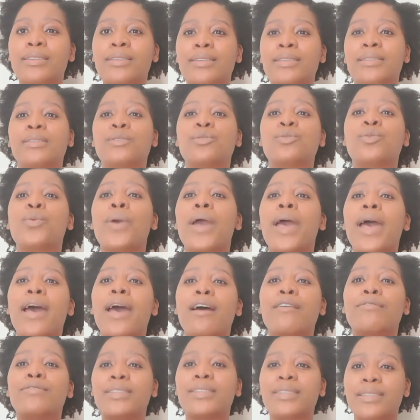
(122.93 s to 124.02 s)
is to
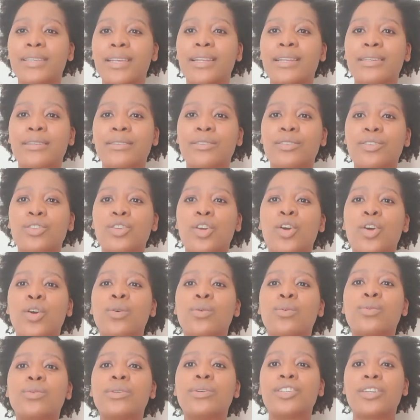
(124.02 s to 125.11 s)
have sealants,
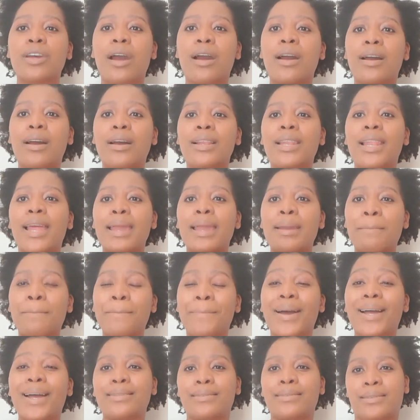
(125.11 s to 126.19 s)
which are like
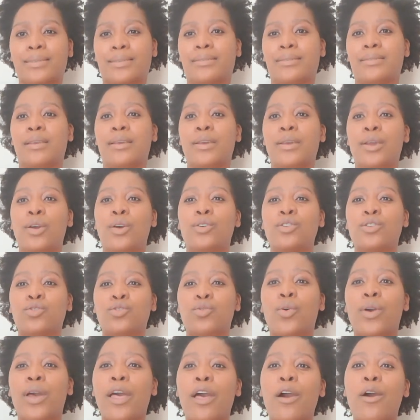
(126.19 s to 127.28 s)
butters,
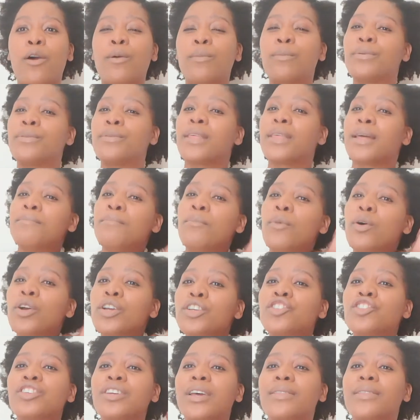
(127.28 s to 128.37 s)
to help the
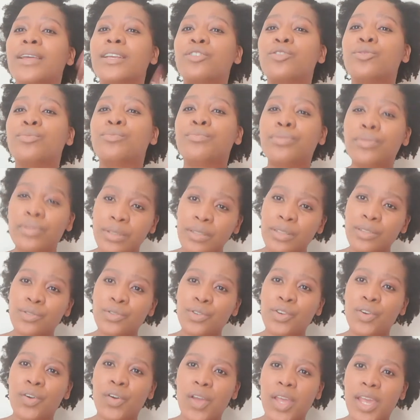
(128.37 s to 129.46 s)
moisture that you put into
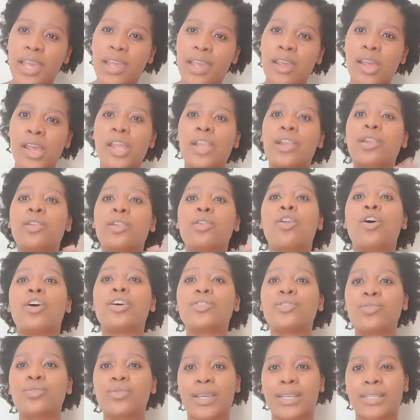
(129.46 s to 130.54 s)
your hair
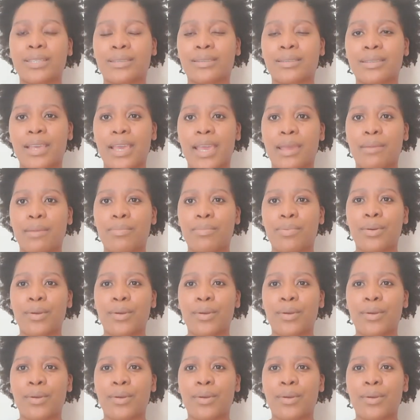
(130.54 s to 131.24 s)
not to escape.